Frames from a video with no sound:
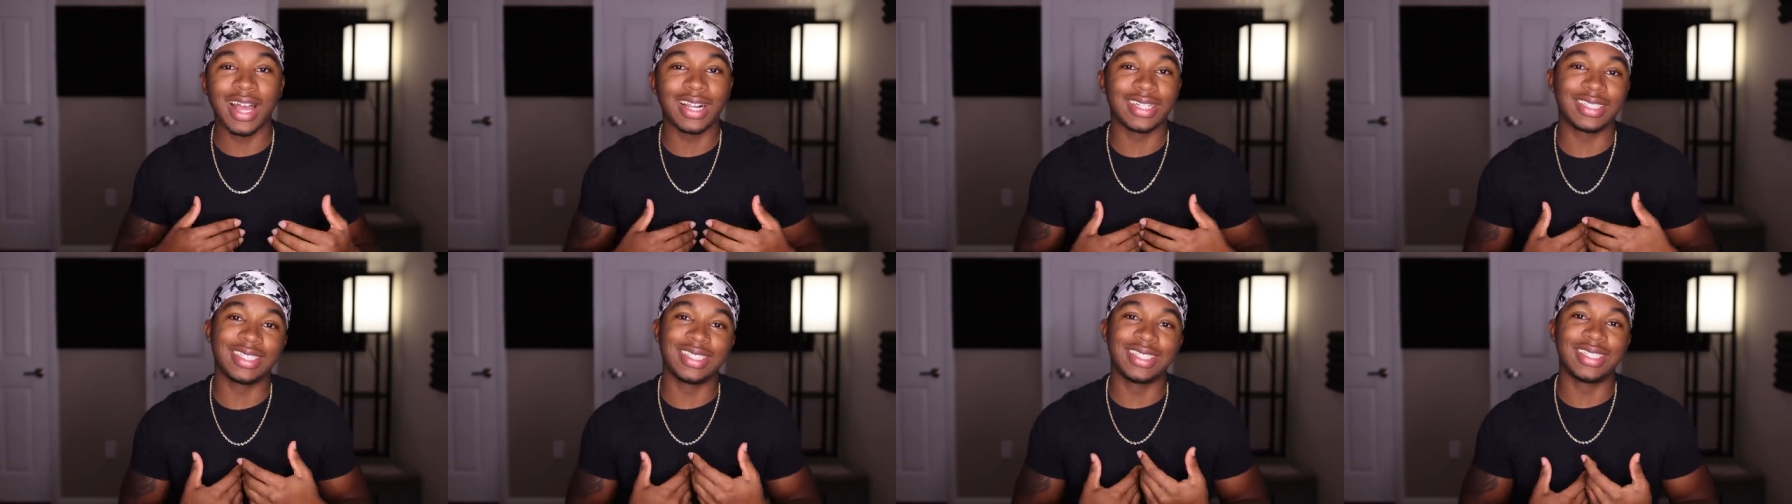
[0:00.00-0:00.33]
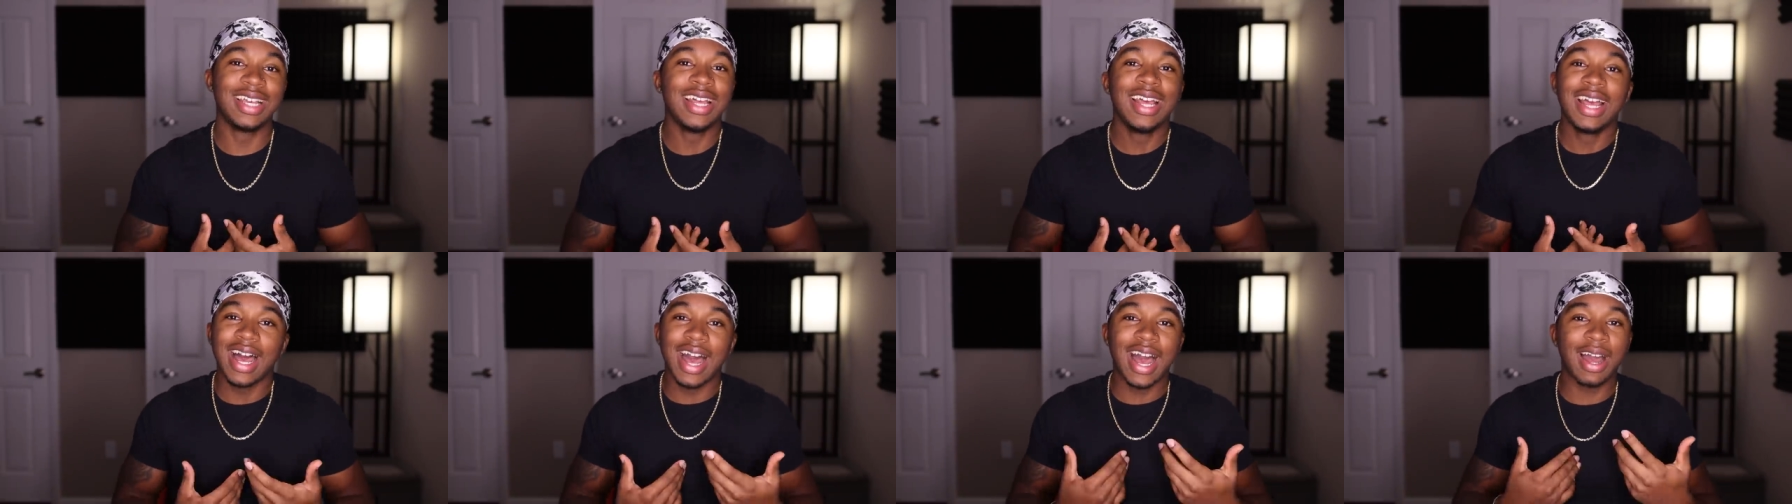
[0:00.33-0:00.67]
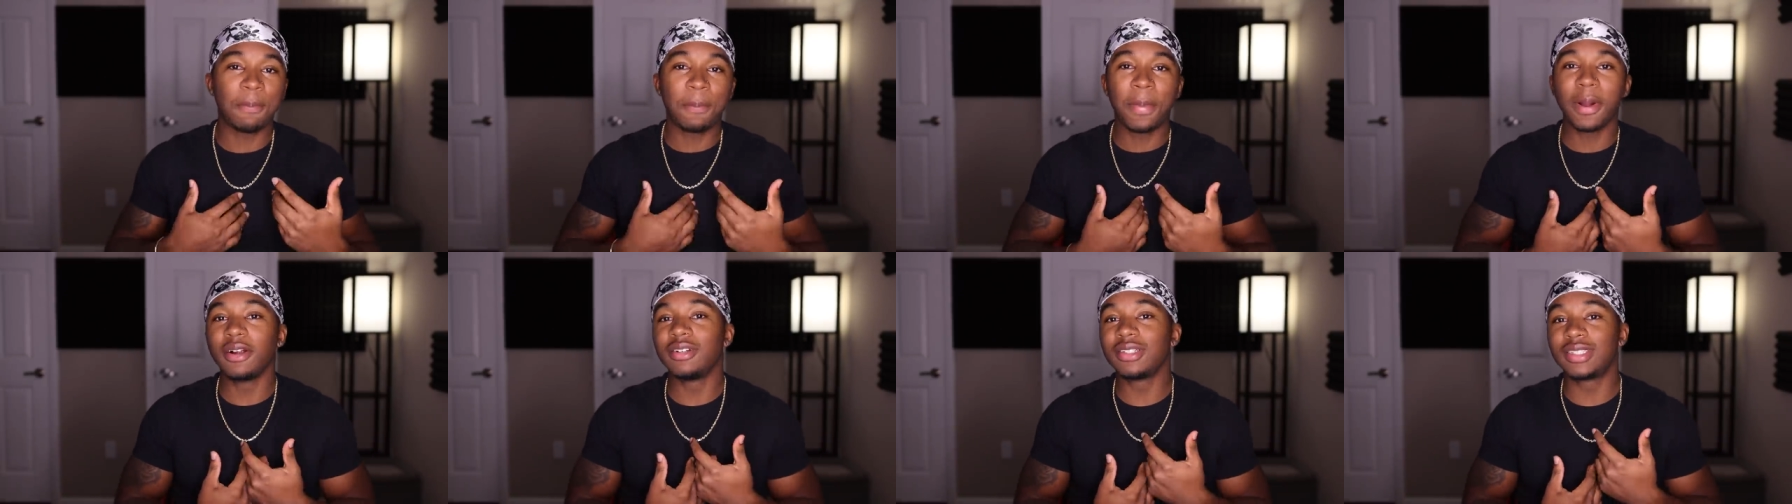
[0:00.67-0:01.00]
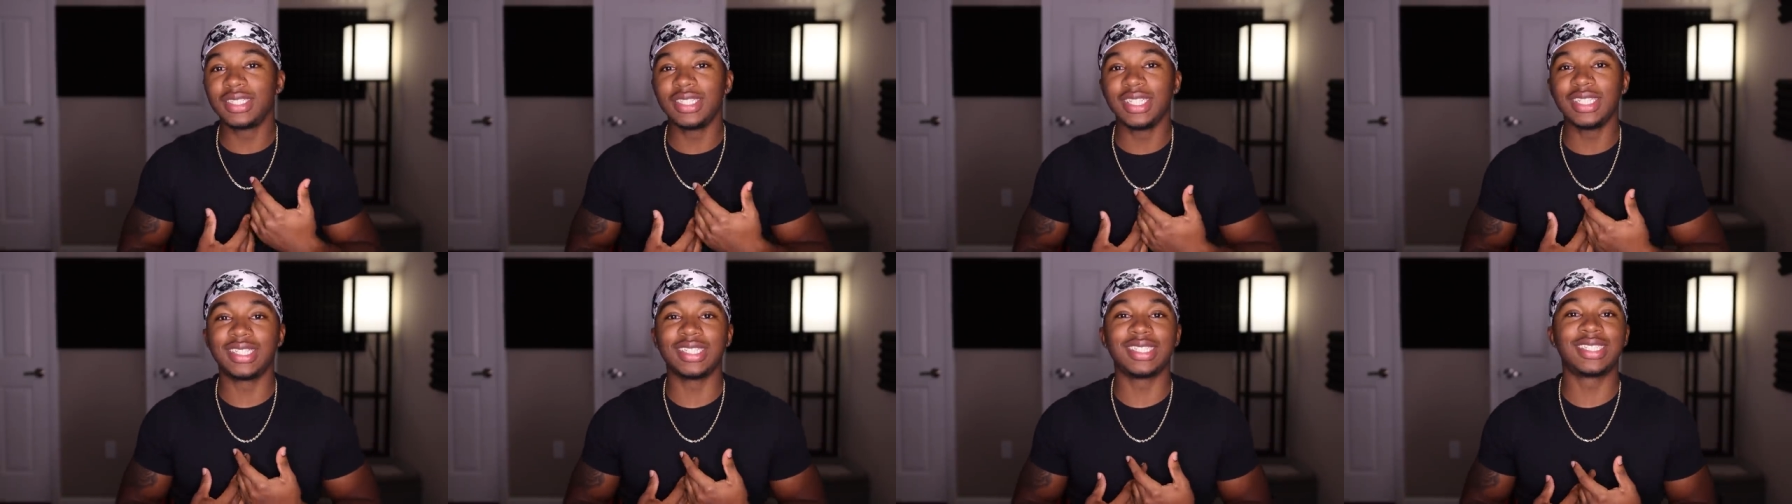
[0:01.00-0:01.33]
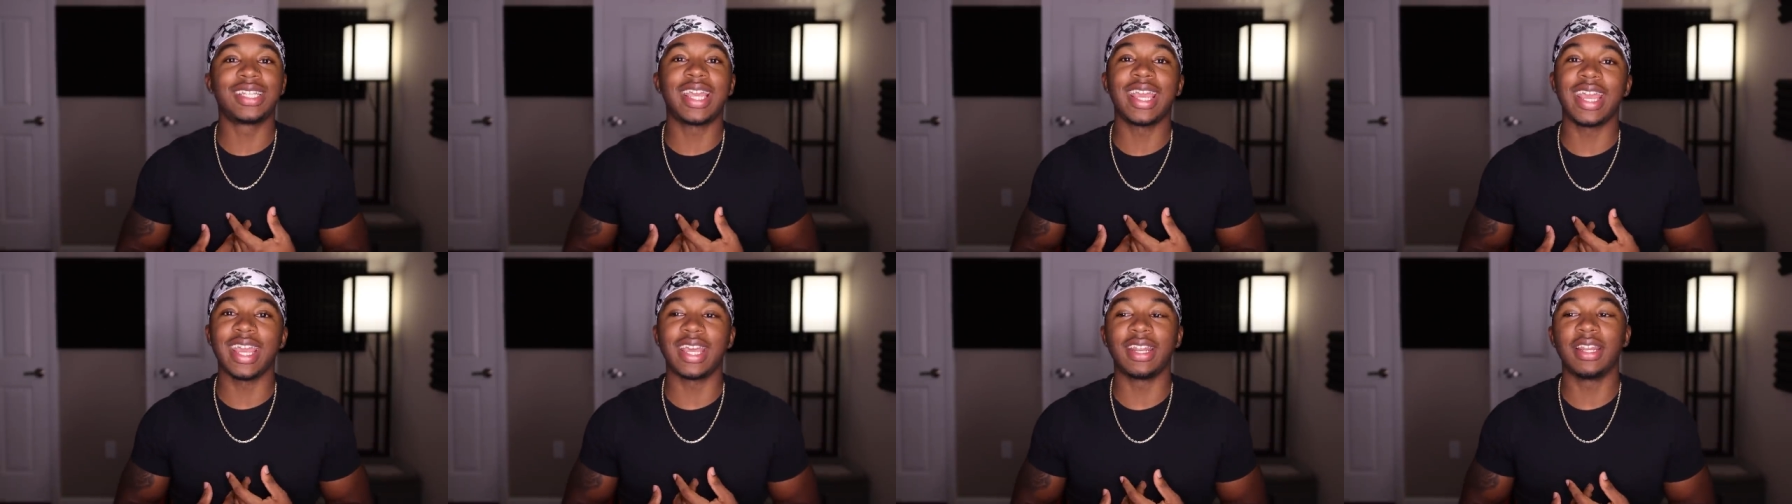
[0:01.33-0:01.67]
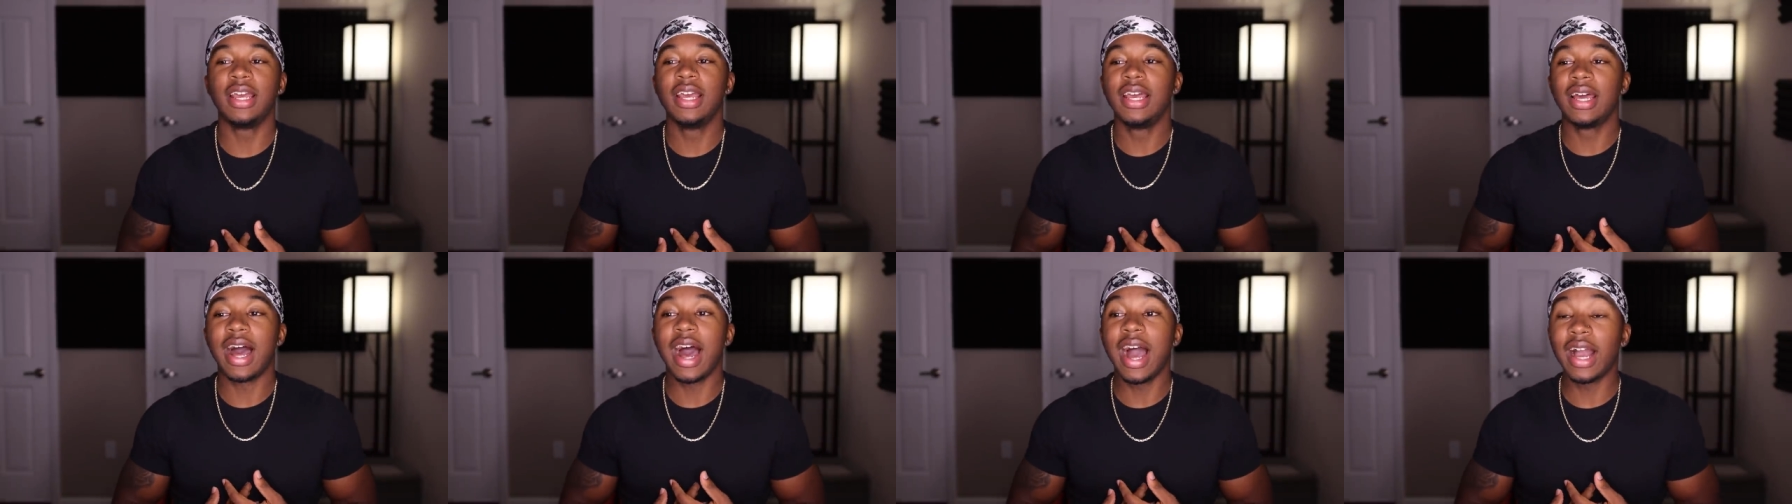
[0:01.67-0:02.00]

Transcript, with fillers: I just, I personally just can't,